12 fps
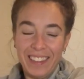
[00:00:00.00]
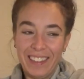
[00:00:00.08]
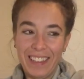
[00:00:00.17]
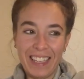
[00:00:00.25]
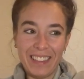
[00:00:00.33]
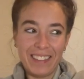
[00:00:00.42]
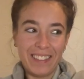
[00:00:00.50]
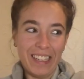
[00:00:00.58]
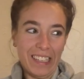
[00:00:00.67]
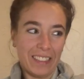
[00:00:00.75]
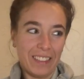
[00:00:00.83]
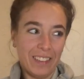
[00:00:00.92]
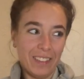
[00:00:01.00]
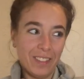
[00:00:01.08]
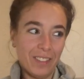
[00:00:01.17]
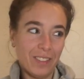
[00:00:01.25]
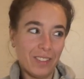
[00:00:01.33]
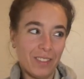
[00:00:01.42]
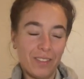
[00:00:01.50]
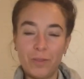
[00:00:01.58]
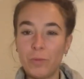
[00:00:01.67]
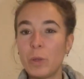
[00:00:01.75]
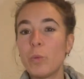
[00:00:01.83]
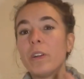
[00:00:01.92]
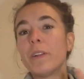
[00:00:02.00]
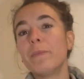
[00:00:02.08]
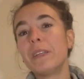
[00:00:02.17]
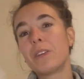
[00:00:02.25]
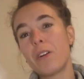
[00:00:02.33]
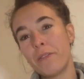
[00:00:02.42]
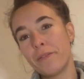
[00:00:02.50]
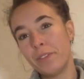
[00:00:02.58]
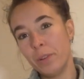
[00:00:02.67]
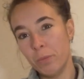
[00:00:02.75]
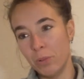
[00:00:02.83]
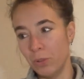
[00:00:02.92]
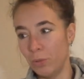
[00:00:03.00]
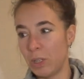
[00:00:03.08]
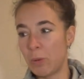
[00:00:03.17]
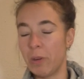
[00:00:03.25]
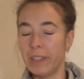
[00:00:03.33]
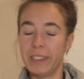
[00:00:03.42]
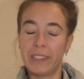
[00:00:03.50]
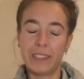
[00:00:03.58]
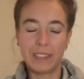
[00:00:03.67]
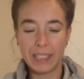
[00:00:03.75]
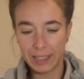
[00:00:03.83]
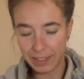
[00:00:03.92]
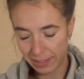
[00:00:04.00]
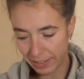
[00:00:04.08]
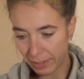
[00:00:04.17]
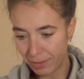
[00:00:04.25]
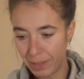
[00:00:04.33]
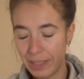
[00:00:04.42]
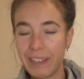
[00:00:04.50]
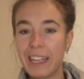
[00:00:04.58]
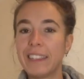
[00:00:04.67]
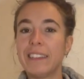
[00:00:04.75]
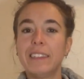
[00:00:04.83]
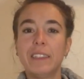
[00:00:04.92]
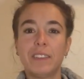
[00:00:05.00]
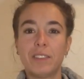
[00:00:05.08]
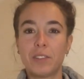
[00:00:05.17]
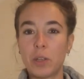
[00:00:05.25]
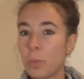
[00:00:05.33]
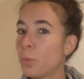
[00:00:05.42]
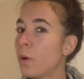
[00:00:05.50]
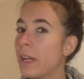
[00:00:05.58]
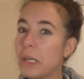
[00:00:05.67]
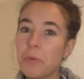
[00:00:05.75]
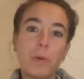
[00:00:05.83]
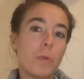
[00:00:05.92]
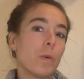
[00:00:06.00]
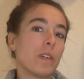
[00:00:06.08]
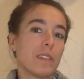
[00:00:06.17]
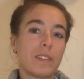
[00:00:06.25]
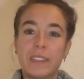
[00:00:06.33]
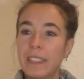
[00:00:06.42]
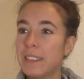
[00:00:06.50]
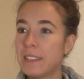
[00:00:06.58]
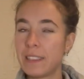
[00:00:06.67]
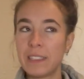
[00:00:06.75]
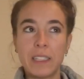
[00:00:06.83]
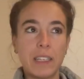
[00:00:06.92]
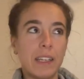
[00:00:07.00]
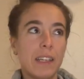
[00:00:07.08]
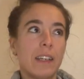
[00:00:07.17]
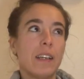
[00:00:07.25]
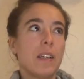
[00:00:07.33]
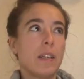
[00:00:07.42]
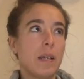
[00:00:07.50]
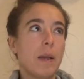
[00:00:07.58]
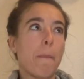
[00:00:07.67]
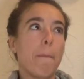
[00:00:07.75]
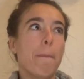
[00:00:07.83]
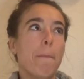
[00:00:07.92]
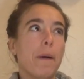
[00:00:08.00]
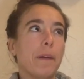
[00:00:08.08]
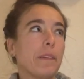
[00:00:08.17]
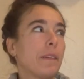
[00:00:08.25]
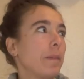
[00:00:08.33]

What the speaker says: That's like, we want to be comfortable. We want to sit. If we get in a subway, we want to sit. But